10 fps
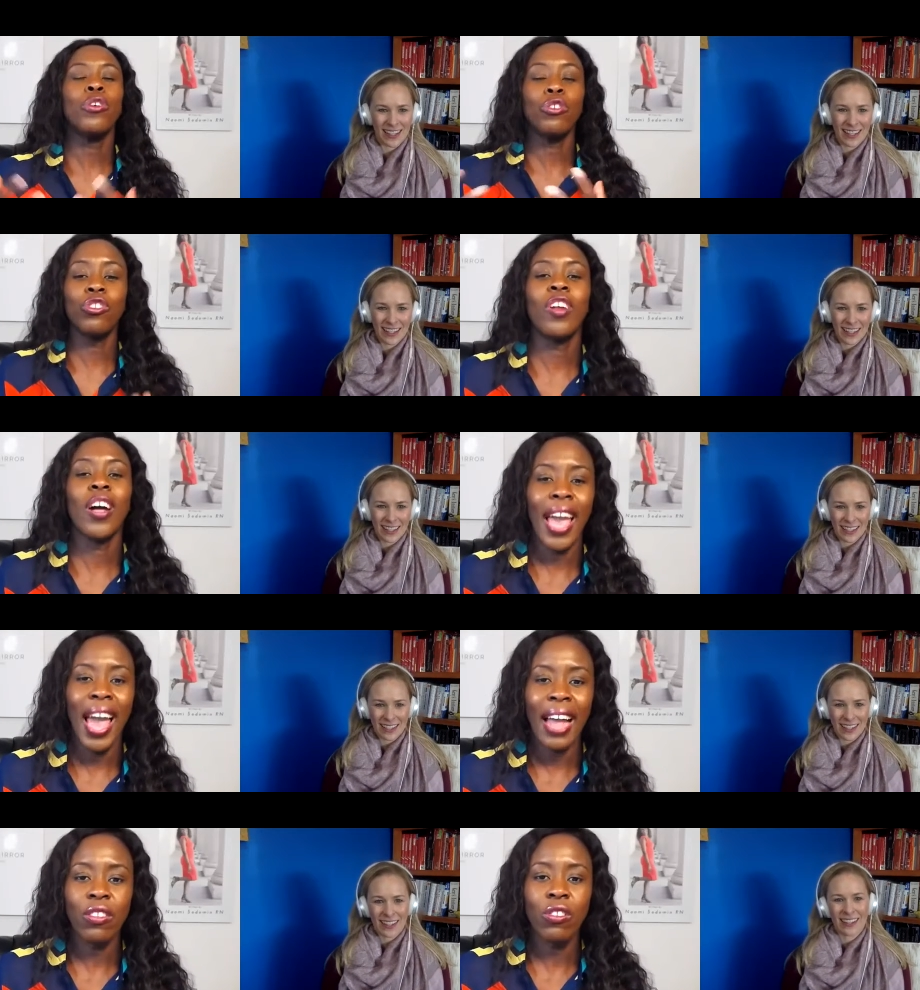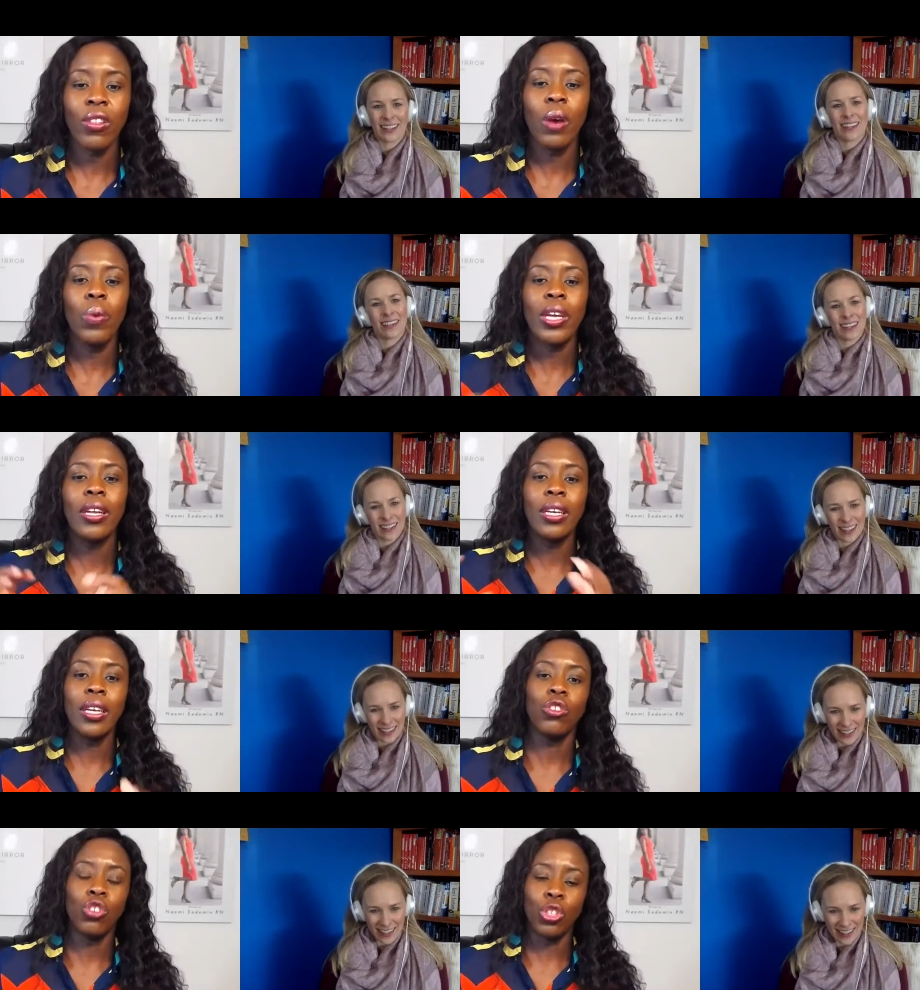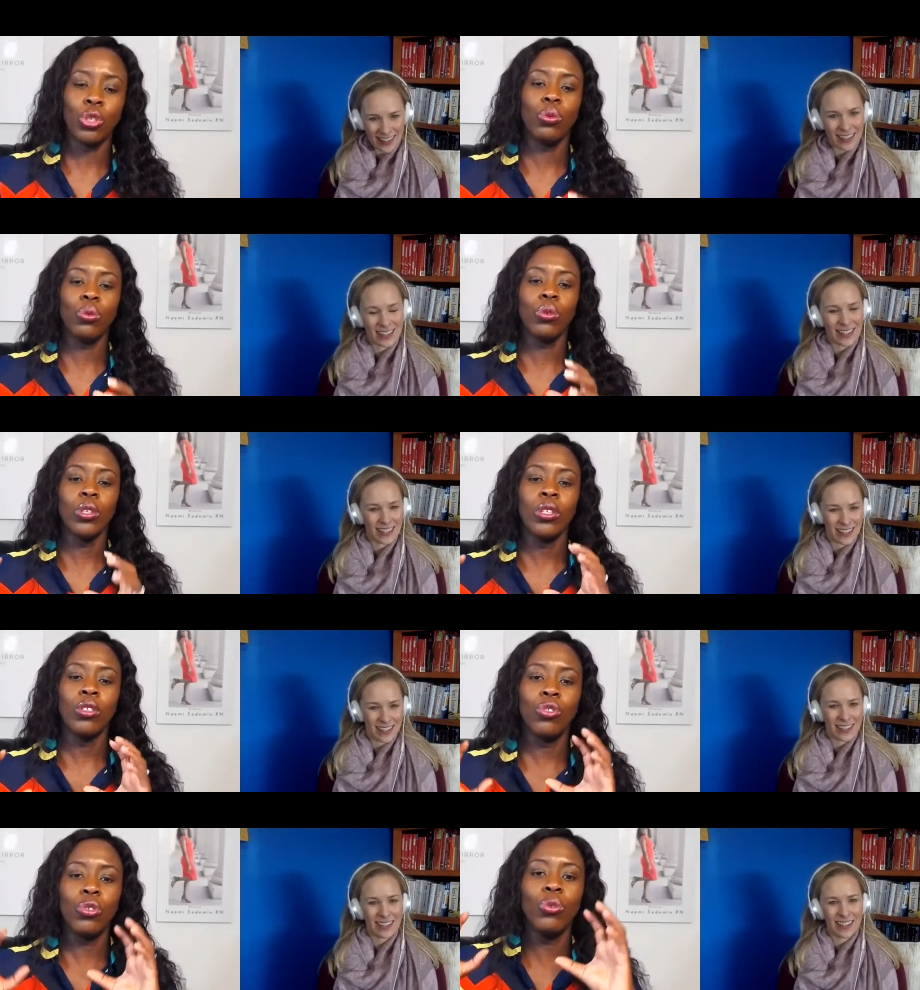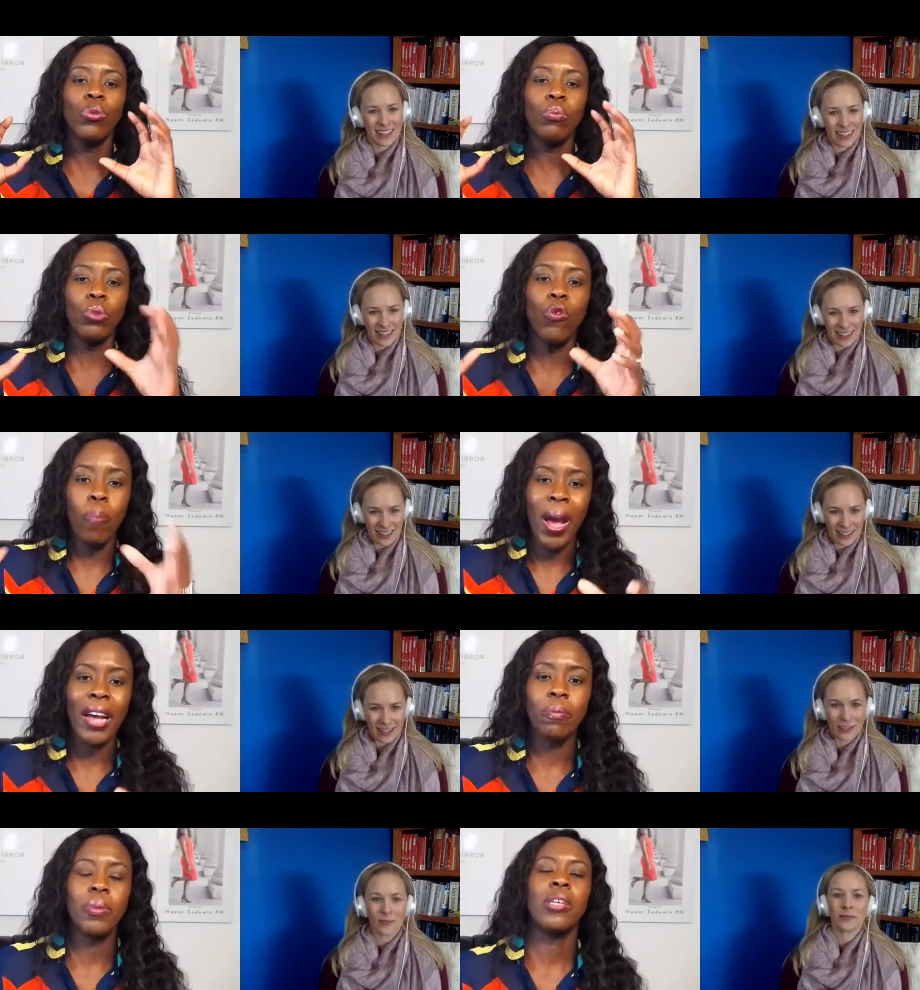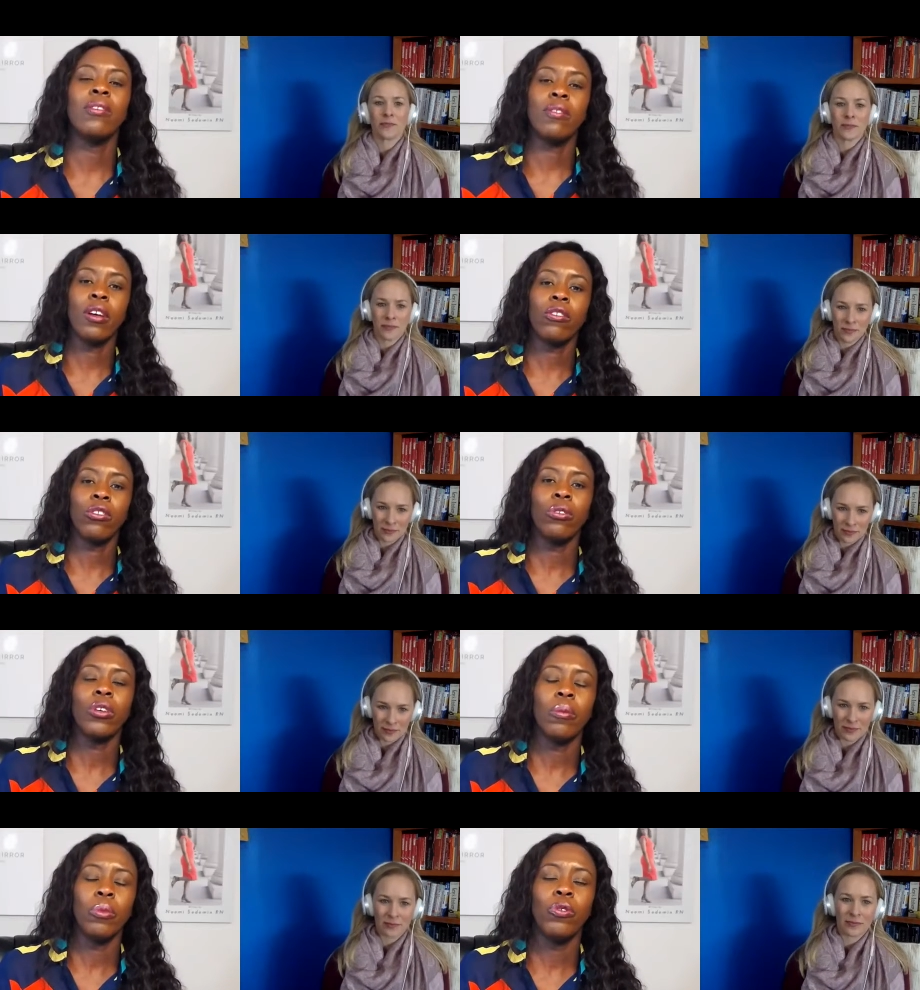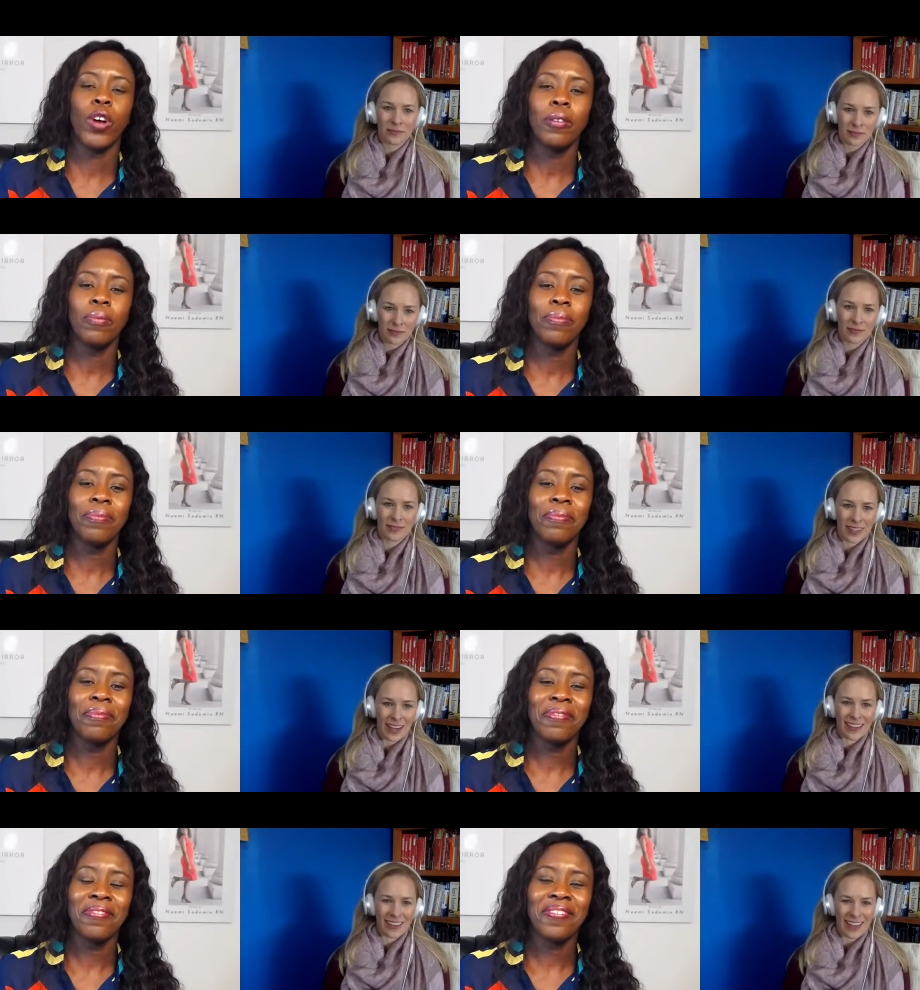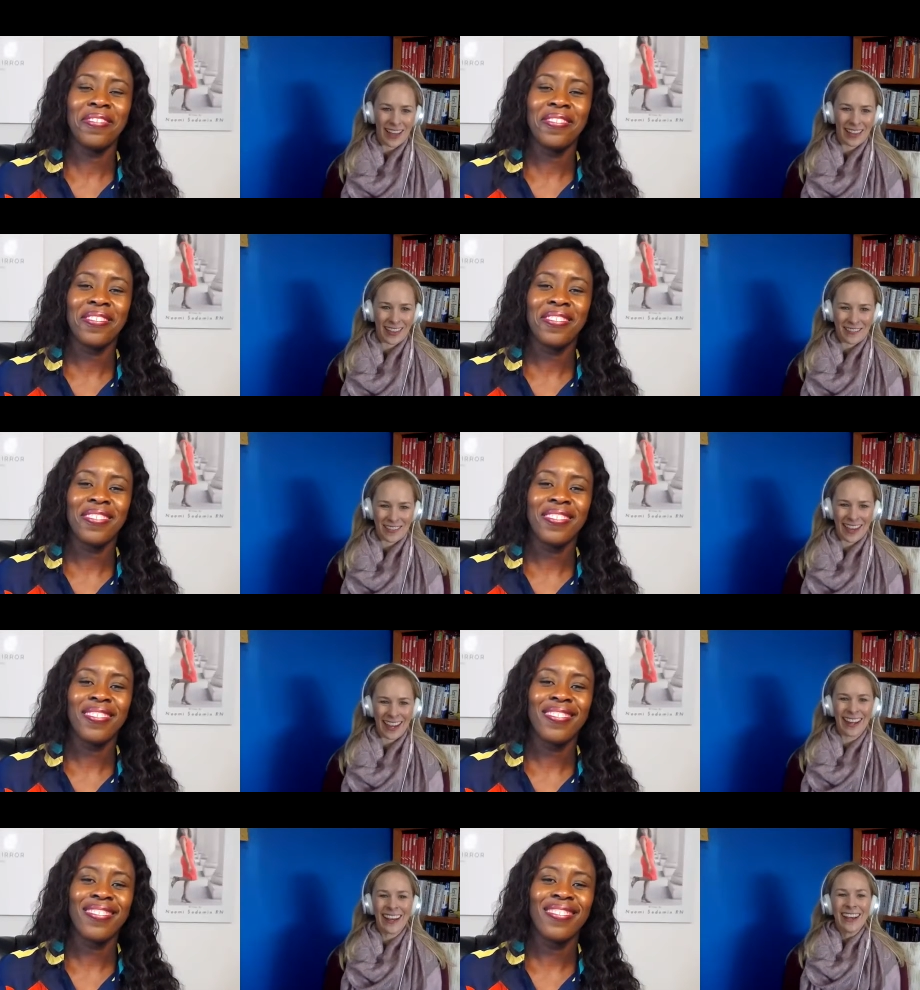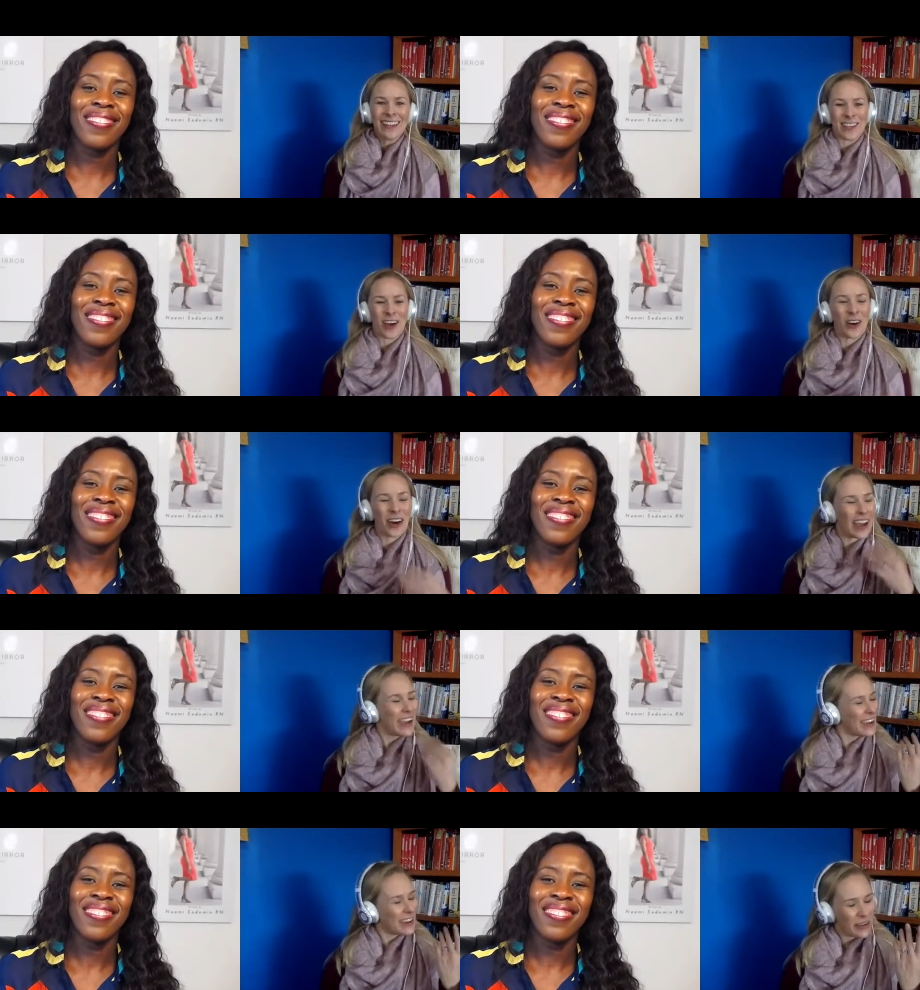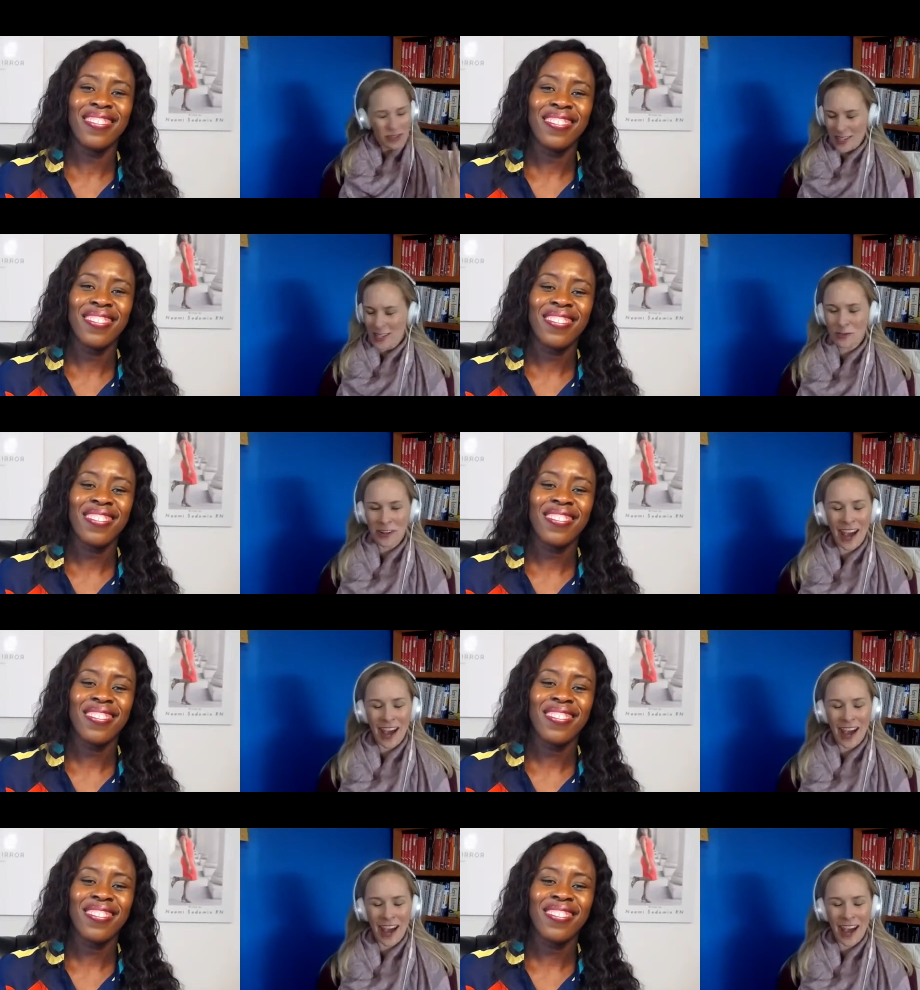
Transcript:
Speaker 1: stuck at so that we can get you to move past being stuck so you can move on.
Speaker 2: Yeah, I love that. So since we